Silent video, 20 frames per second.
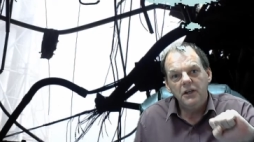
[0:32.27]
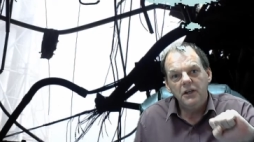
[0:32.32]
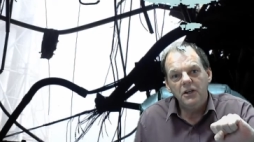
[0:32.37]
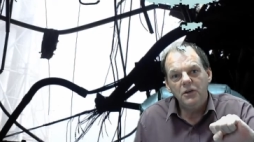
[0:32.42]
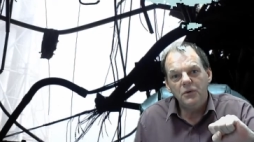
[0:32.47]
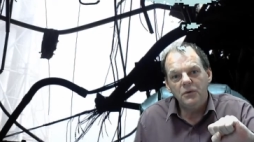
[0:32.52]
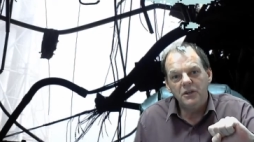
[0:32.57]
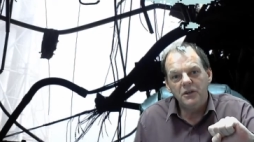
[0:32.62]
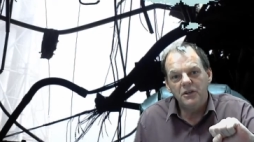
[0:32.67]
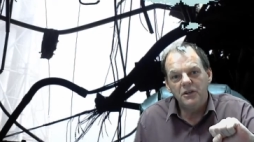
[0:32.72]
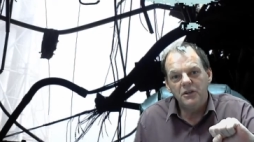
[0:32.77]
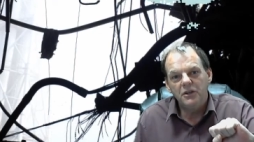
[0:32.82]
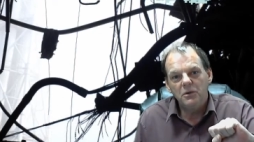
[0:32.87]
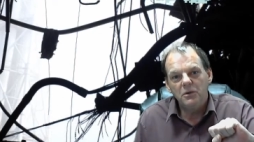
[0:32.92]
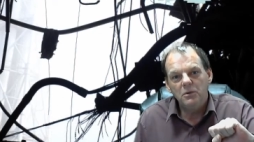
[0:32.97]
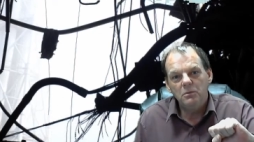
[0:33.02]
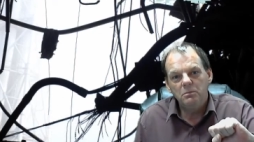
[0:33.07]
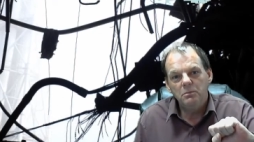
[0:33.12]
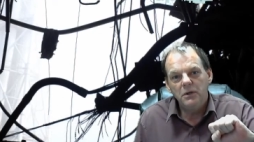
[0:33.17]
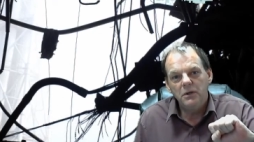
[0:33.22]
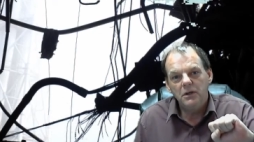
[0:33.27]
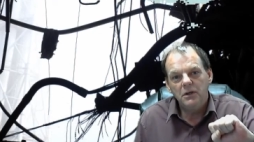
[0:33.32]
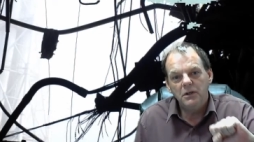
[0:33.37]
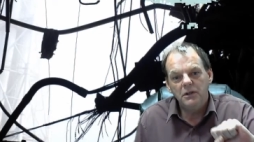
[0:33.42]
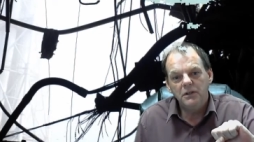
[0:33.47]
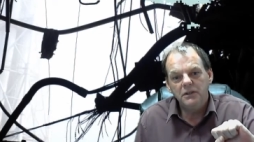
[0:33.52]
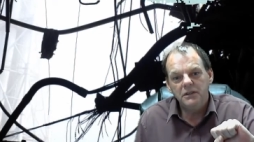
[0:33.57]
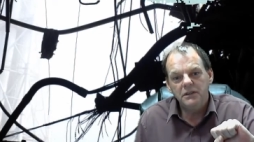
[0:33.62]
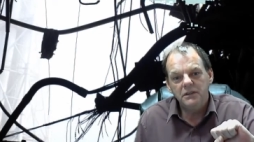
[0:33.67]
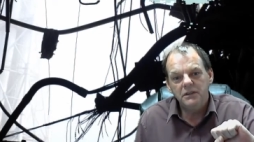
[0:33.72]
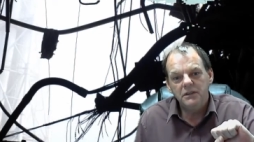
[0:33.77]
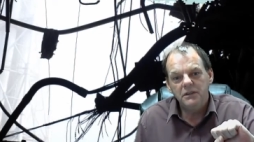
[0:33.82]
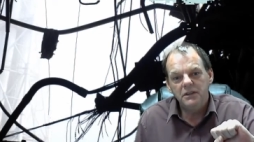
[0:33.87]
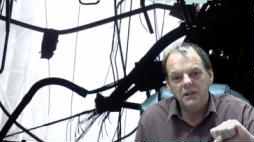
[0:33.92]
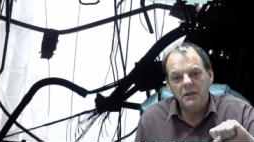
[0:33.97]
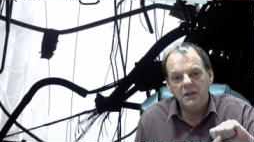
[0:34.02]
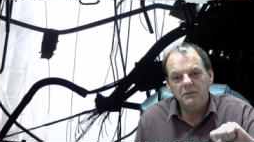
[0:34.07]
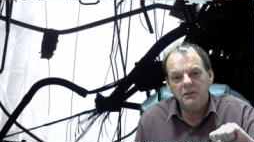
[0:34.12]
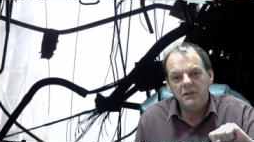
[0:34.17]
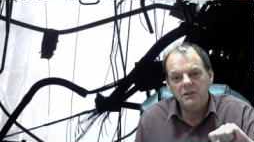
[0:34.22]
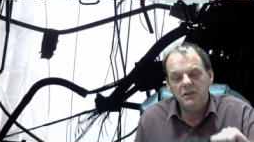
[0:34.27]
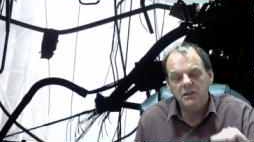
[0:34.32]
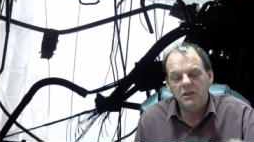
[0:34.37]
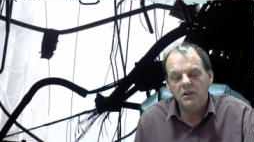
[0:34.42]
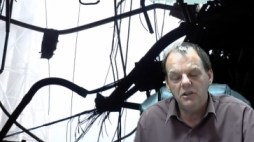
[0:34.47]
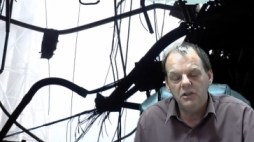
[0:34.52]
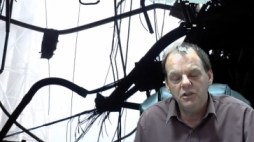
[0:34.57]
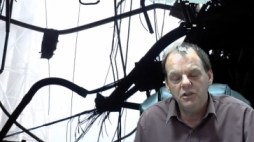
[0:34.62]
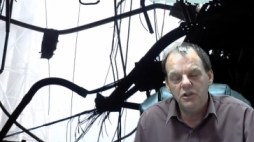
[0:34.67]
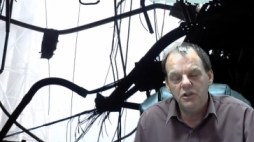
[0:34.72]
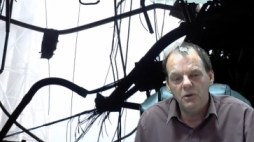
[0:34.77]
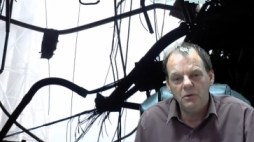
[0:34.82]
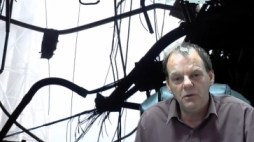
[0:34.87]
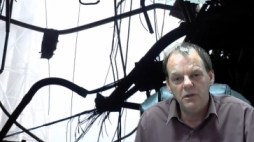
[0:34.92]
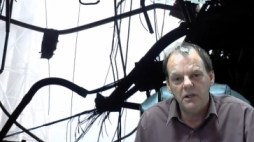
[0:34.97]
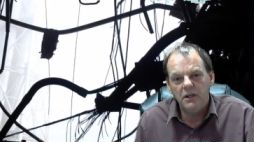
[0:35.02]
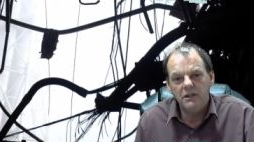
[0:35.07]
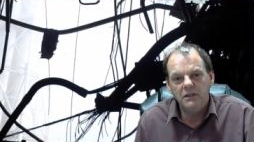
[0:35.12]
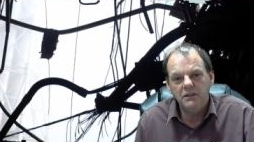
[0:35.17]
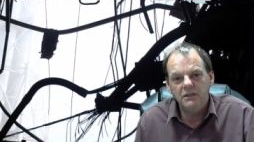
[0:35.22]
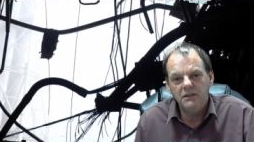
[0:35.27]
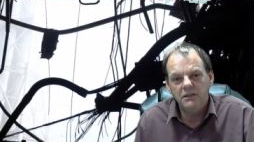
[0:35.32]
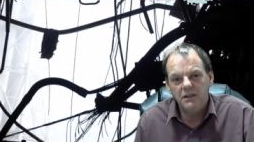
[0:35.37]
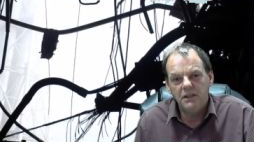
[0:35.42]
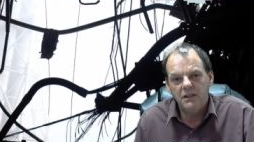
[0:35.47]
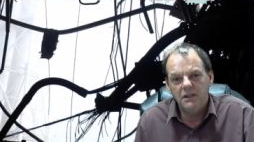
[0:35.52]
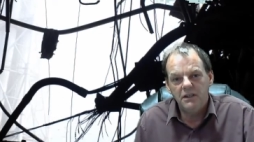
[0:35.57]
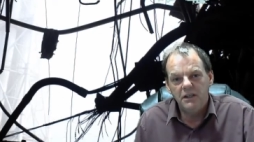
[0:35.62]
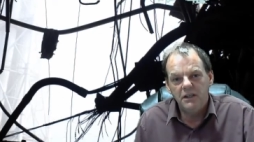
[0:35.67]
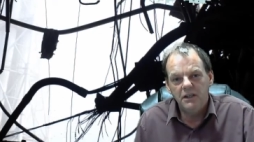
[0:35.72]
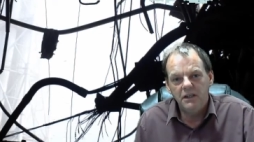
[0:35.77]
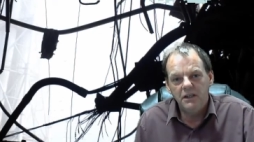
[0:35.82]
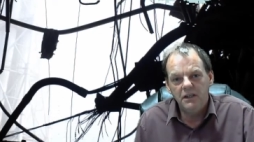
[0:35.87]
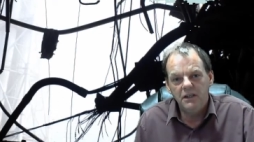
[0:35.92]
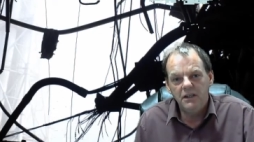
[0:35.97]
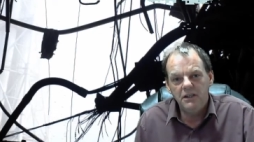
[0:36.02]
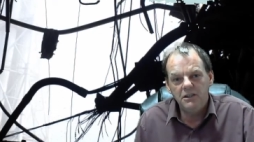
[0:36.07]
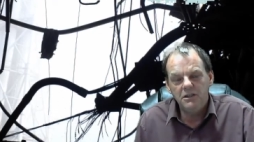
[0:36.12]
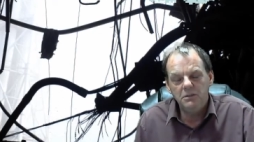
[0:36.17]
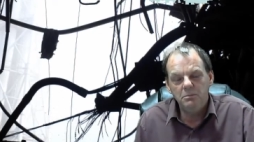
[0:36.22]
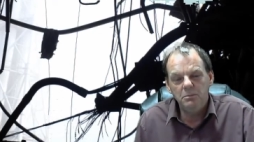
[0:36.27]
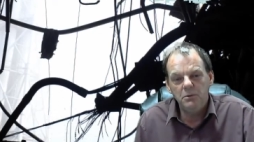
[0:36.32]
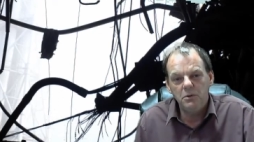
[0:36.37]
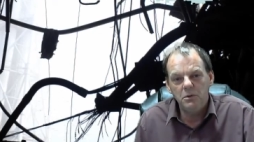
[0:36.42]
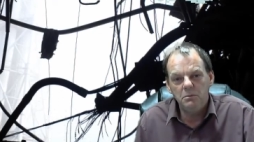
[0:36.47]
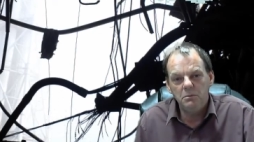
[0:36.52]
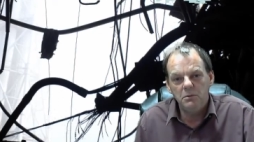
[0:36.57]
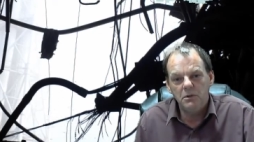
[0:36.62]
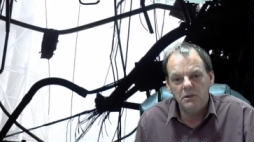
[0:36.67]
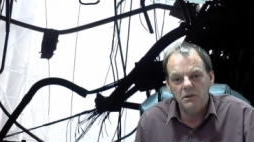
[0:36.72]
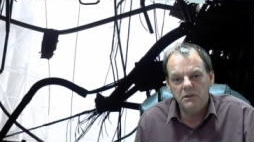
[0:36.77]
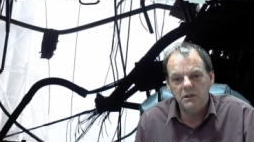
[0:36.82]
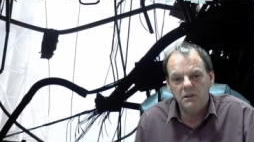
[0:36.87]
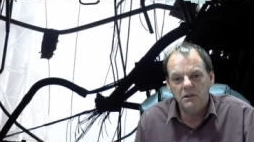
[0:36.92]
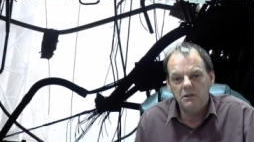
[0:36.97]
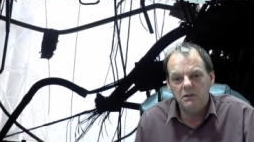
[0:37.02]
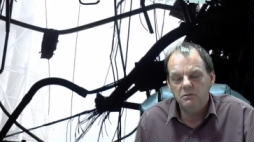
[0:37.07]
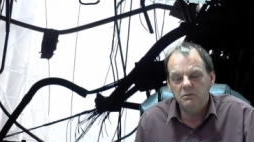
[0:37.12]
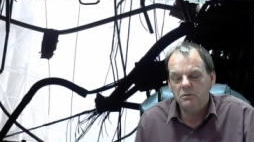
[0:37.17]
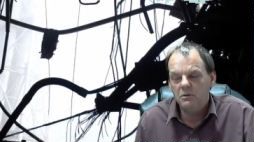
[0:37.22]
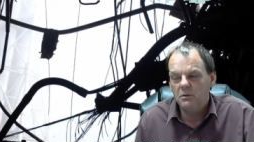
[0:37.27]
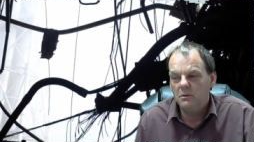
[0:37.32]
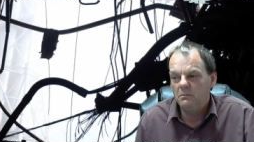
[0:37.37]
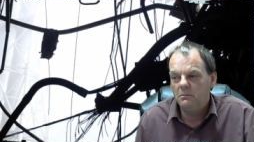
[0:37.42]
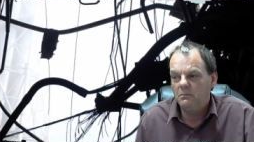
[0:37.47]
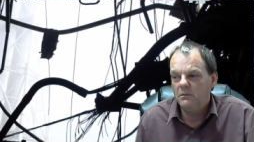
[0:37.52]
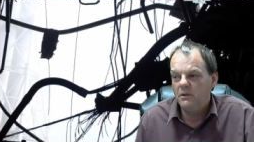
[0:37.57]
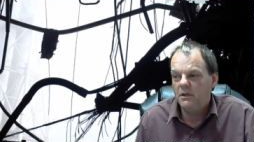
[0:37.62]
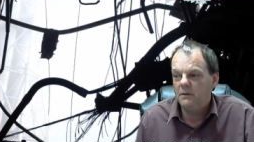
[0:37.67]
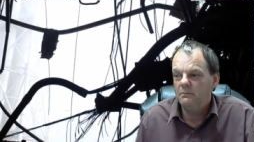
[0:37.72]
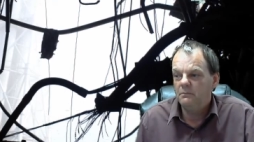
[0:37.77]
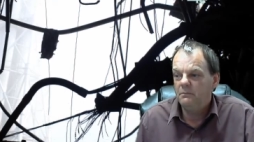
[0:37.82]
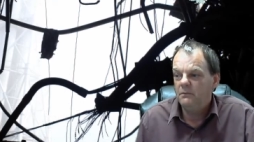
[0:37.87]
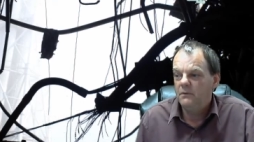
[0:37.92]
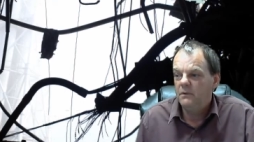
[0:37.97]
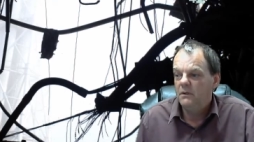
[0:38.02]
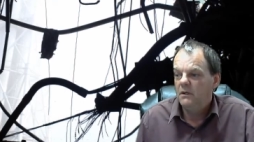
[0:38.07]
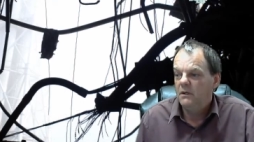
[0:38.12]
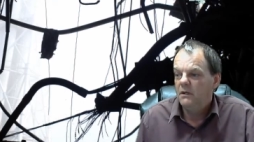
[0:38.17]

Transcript: earring, you know, because the evidence I'm going to show you is uh, indisputable. It's all from them.